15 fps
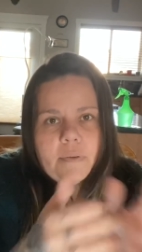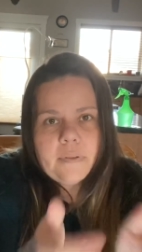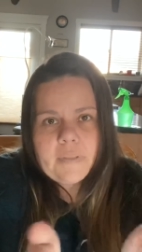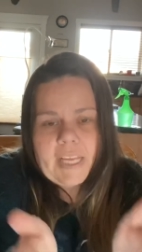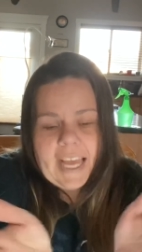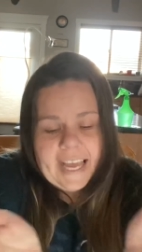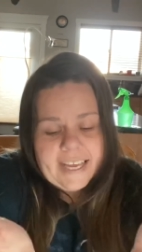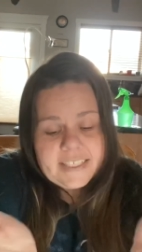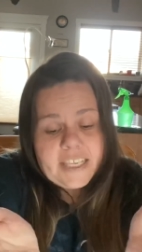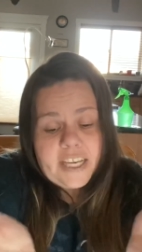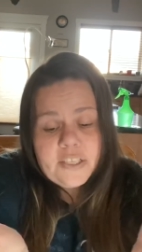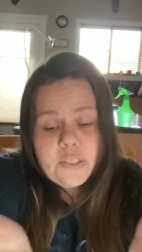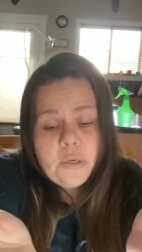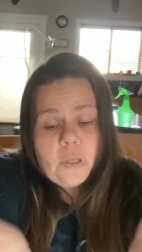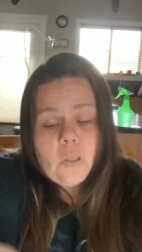as I
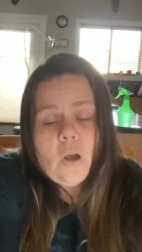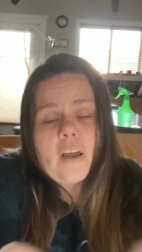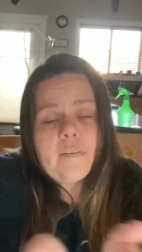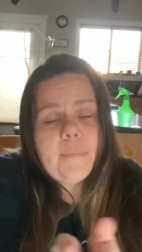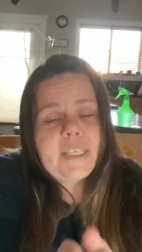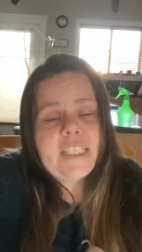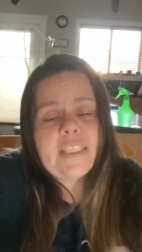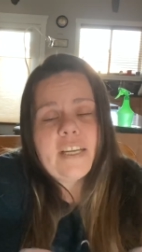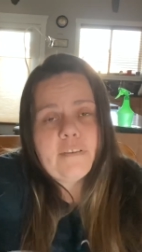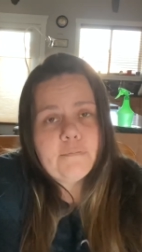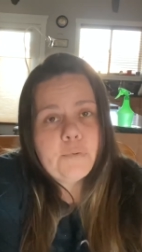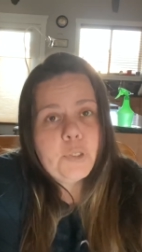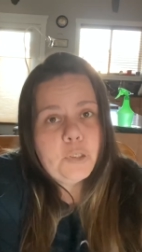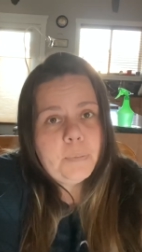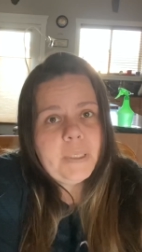do, a lot of my stuff
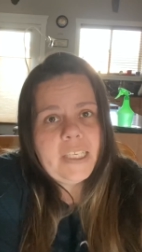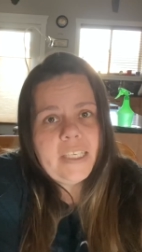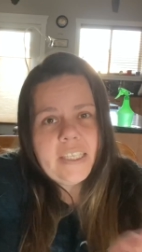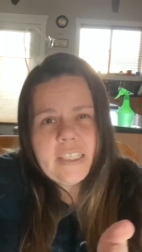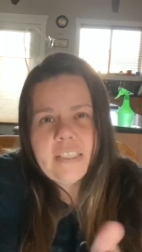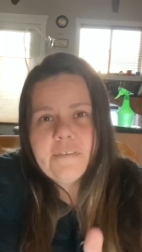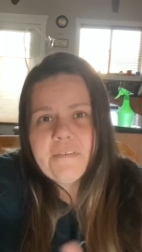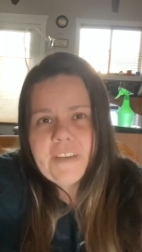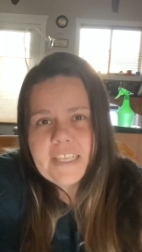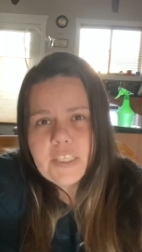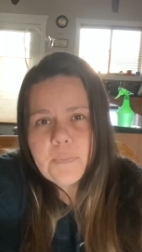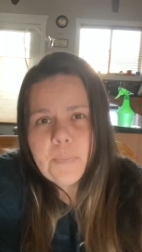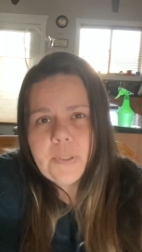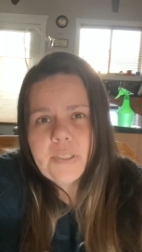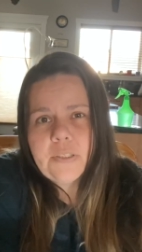will be in the
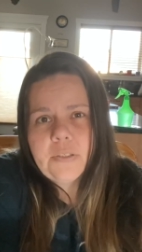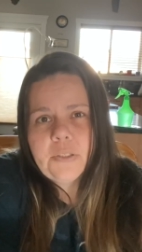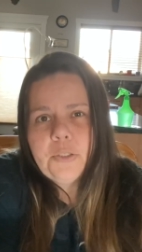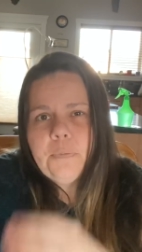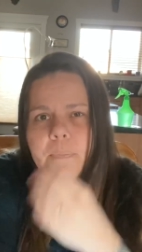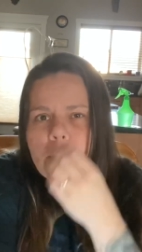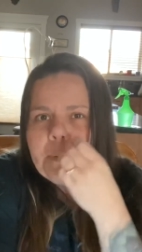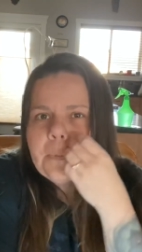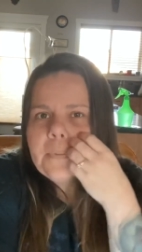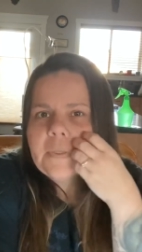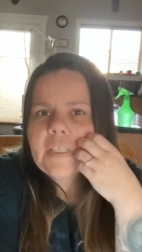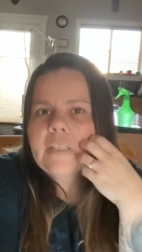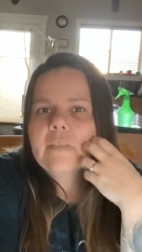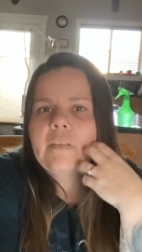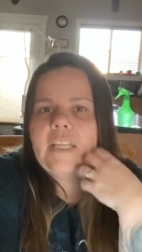Facebook group,
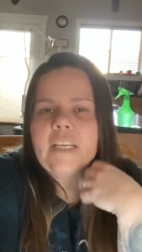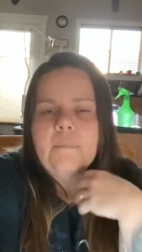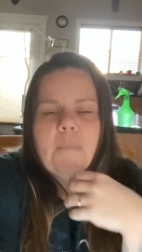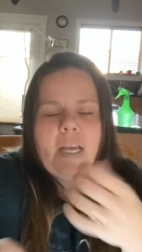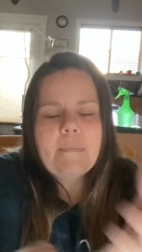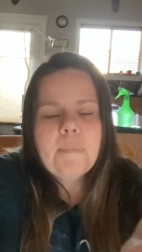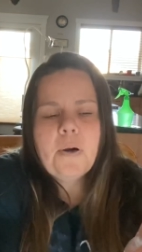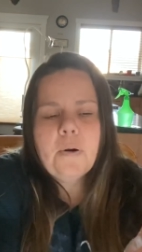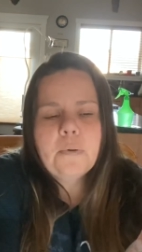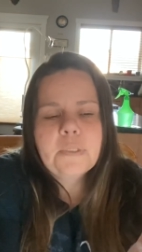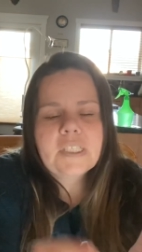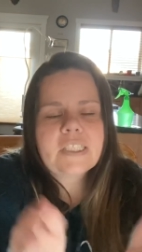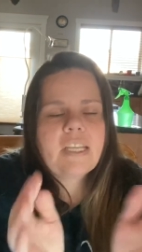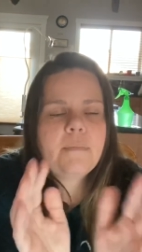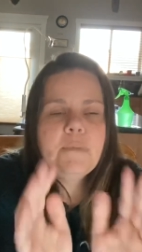like my posts,
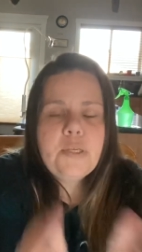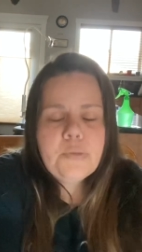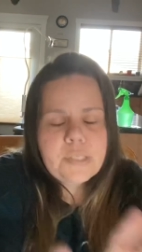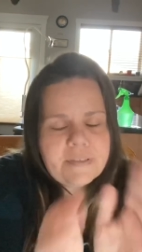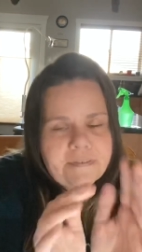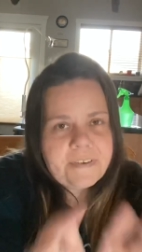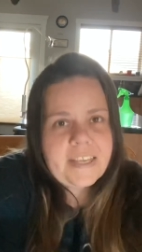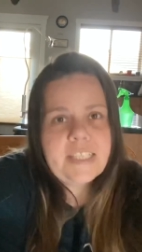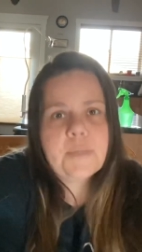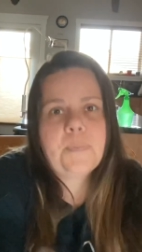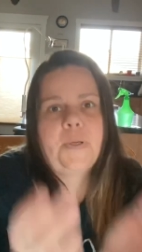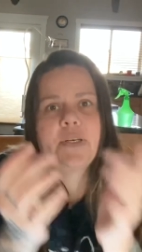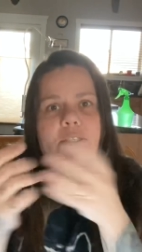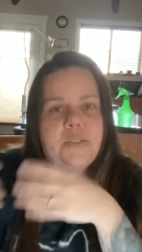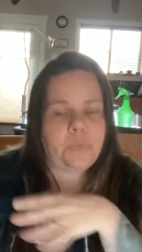because I'm used to
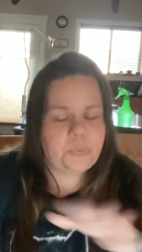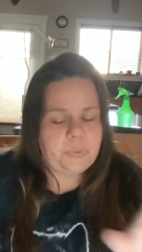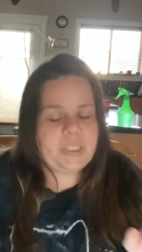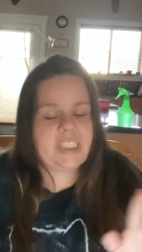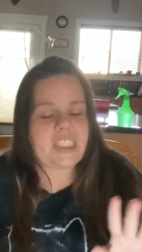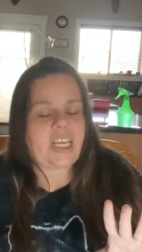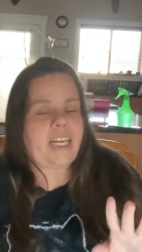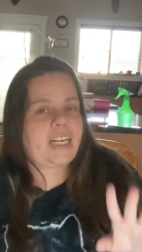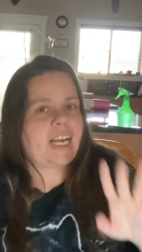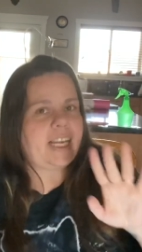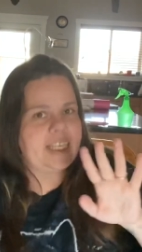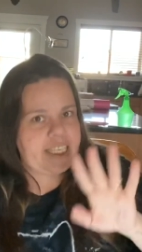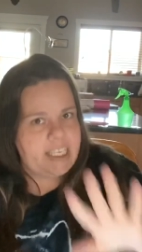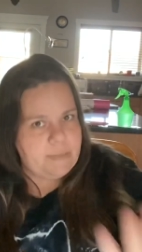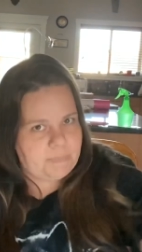Facebook. So we just got to kind
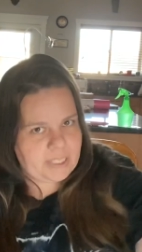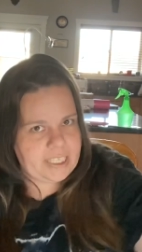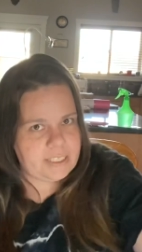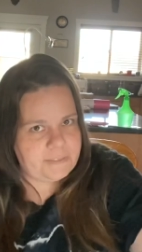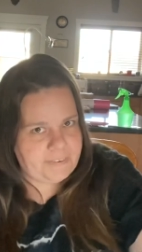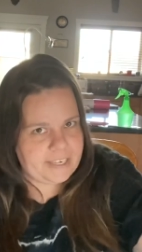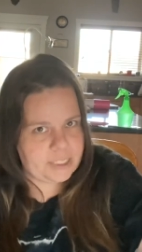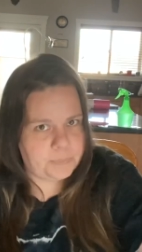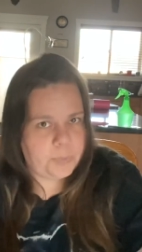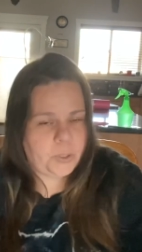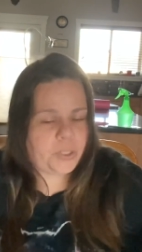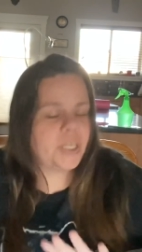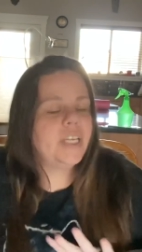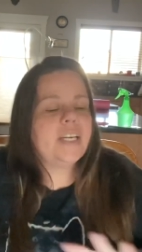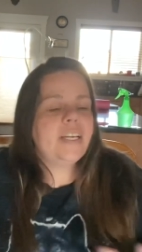of keep things
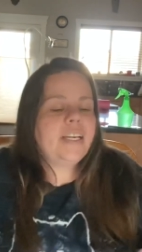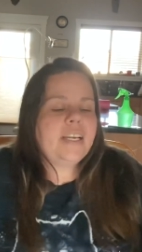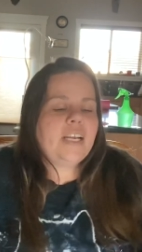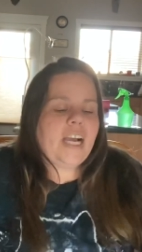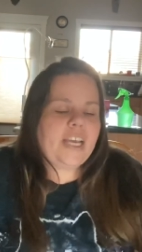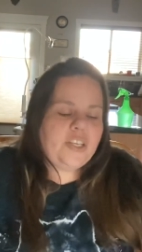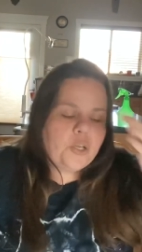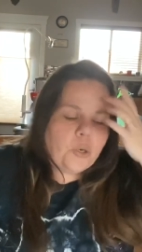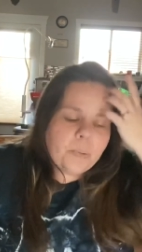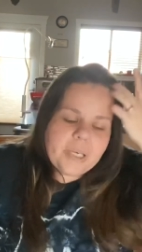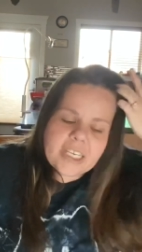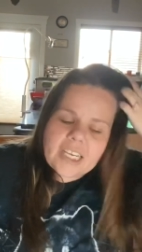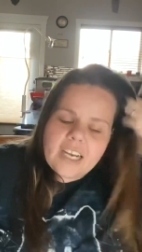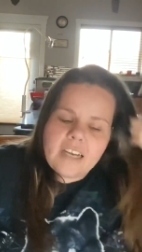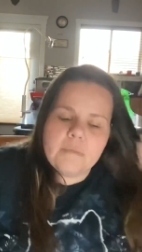Facebook. I know when
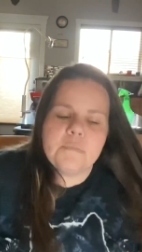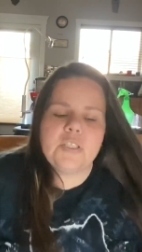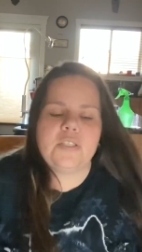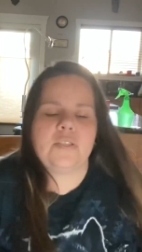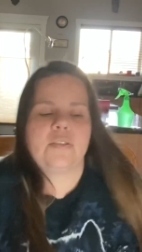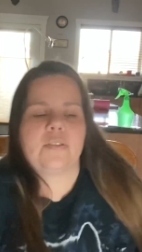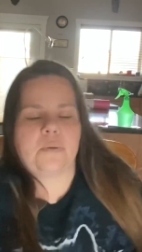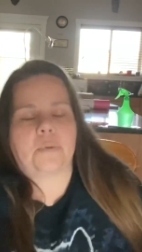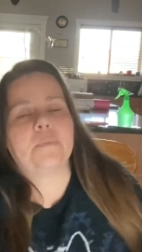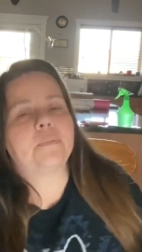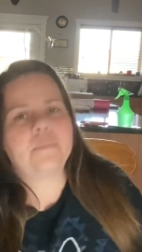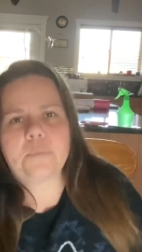it comes to